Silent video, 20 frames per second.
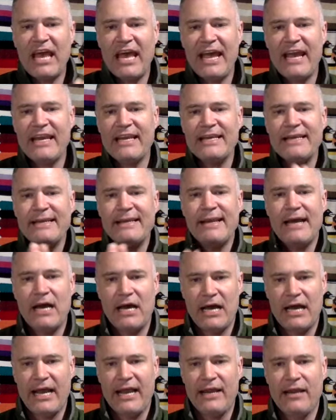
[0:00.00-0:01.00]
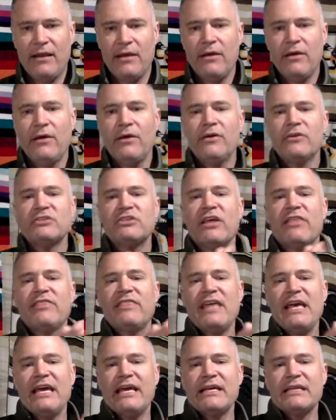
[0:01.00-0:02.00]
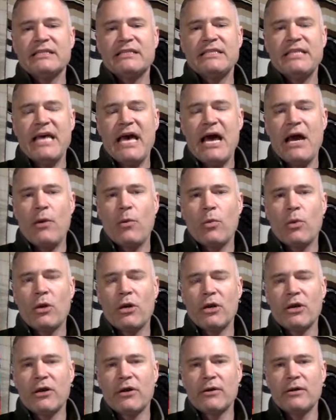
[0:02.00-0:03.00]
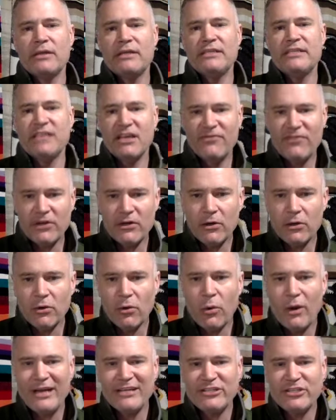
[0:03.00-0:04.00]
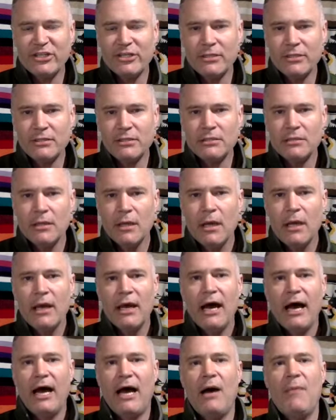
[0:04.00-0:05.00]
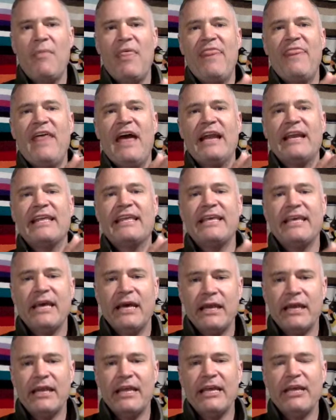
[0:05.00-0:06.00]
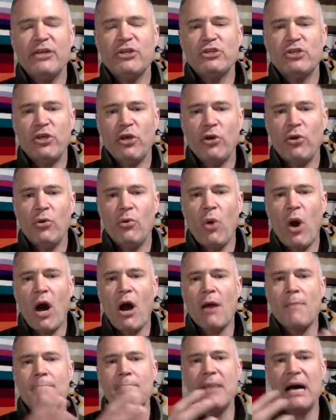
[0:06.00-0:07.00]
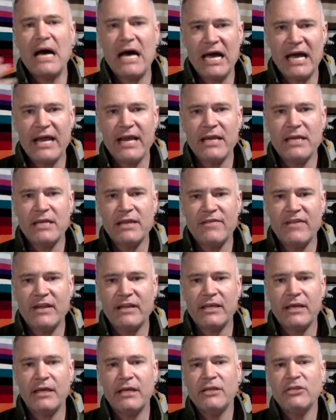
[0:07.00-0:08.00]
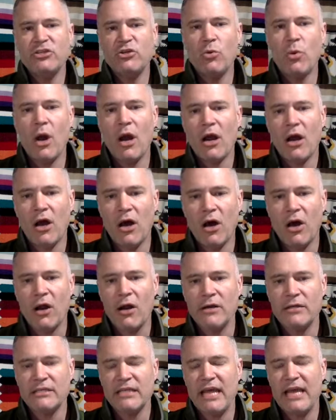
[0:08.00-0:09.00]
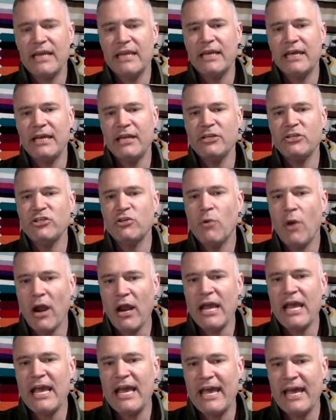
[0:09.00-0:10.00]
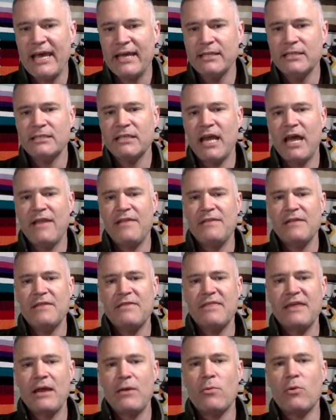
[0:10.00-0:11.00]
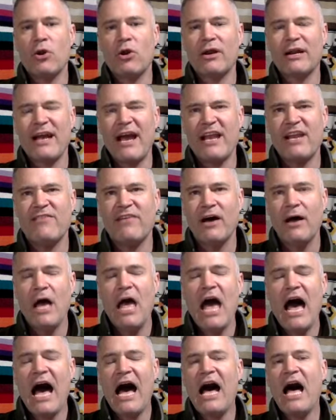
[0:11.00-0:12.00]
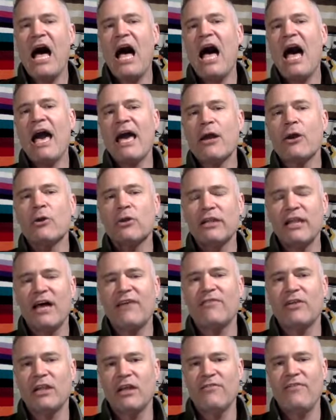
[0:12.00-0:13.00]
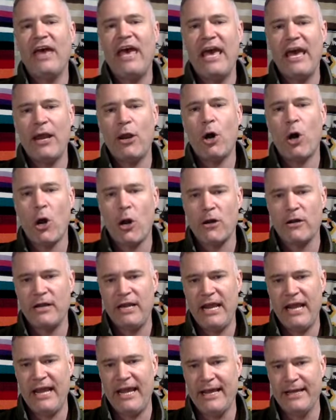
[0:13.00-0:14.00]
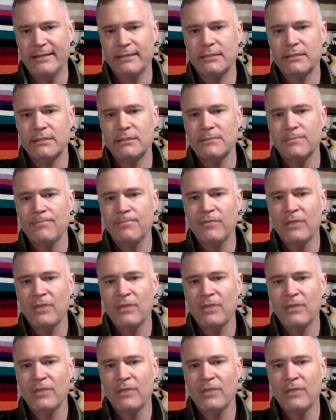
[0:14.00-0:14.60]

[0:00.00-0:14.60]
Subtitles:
8, and 9 to things that were difficult questions that get into our mind, that get into our heart, and get into our hands. And they were kind of a higher level of head, heart, and hands.